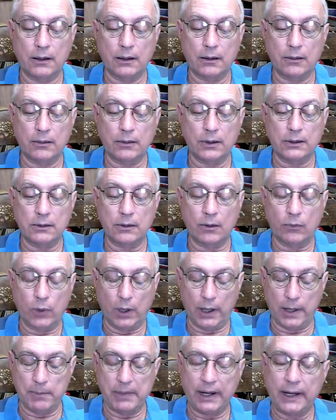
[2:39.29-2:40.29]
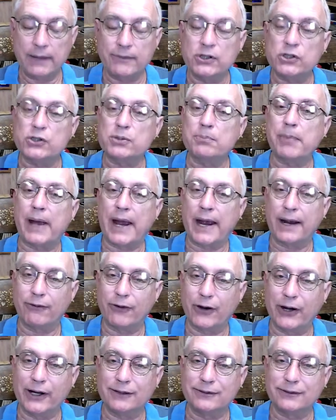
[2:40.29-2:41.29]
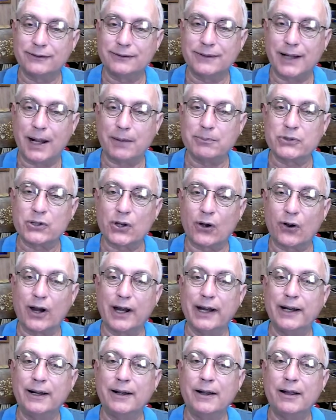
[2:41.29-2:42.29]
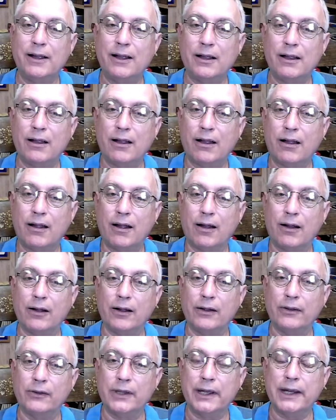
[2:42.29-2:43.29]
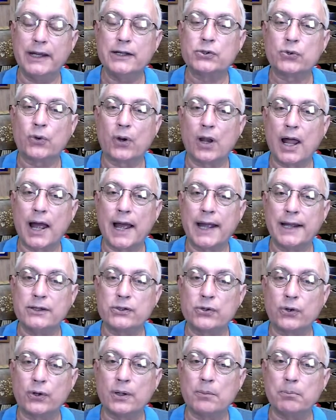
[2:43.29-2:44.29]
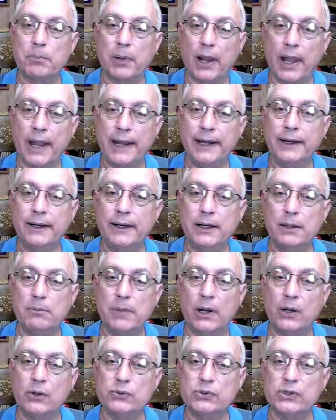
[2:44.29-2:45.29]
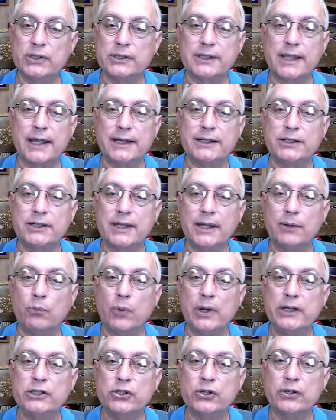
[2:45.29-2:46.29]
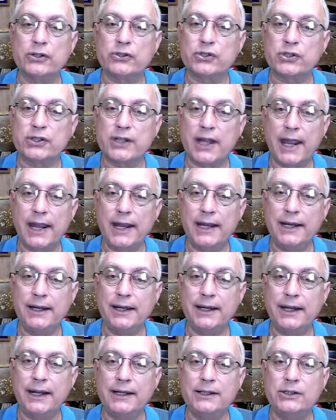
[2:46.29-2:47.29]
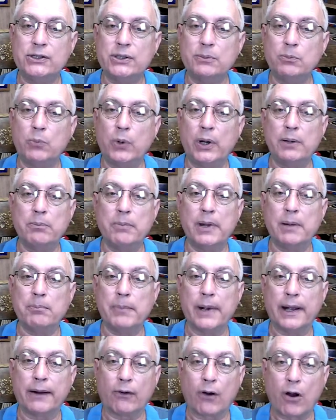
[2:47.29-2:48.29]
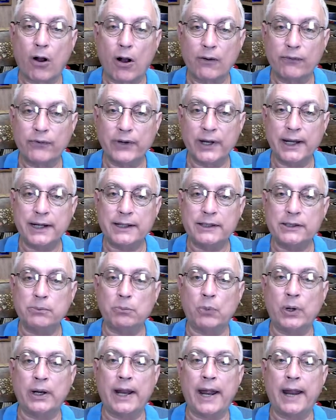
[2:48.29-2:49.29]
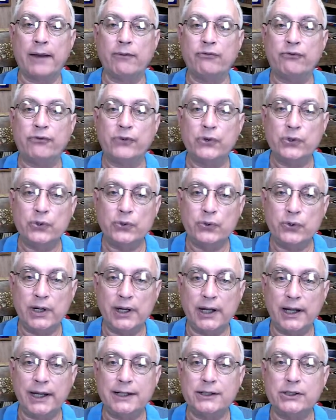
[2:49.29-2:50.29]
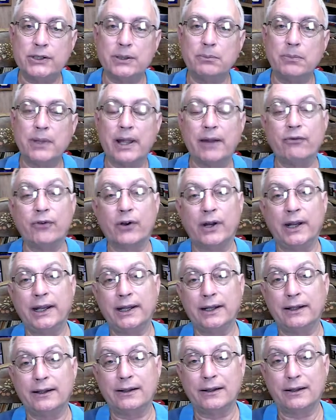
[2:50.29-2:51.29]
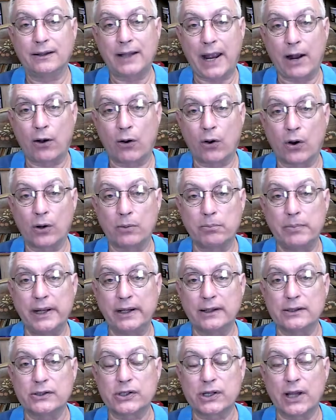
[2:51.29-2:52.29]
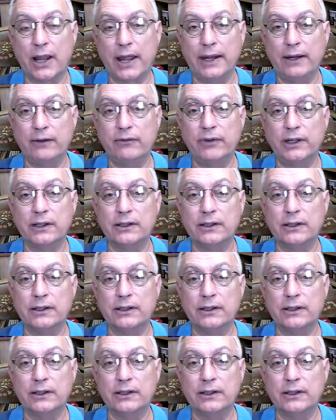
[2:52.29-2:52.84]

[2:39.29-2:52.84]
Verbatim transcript: Well, let me give you some background. I'm sorry. Uh, the Israelites are complaining to Moses. They said, We should have stayed in Egypt. We'd have been better off in Egypt. We'd had food in Egypt. They forget how hard being a slave is.